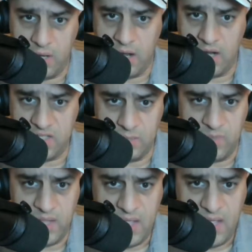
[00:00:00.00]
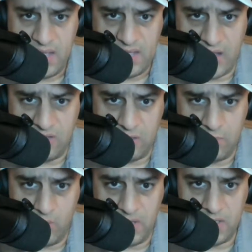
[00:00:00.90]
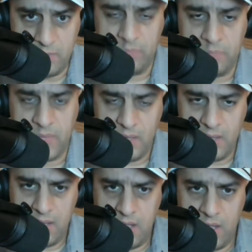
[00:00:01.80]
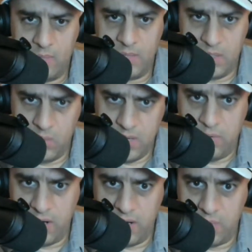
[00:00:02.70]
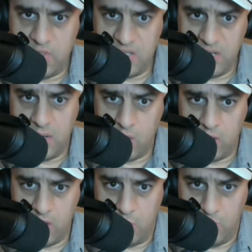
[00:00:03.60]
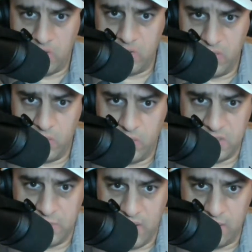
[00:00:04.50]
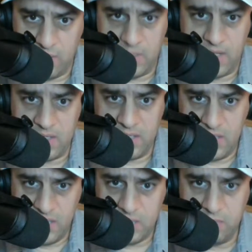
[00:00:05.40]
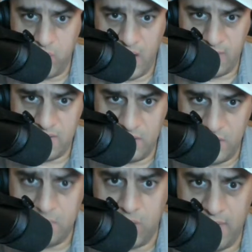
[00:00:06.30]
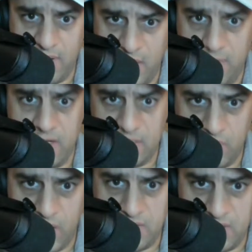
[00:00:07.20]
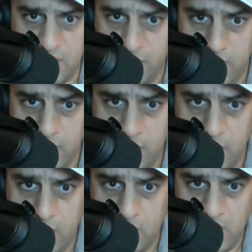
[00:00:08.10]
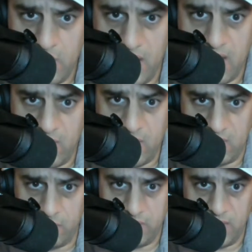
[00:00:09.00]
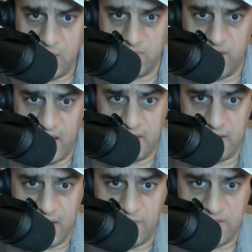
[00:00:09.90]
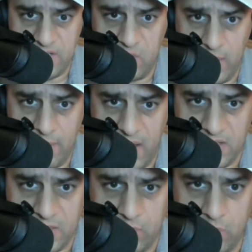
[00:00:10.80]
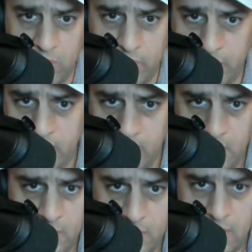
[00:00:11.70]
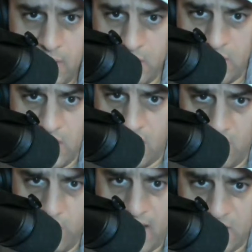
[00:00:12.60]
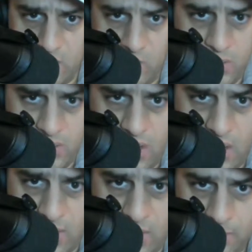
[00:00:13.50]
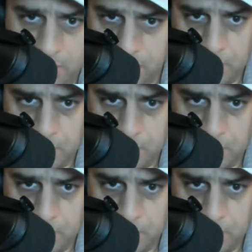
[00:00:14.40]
and honest and down to the point. When he brought it up, you could tell how emotional he was about it because his private life and his privacy. I mean, I agree with it. It was violated every single way possible and imaginable. I mean,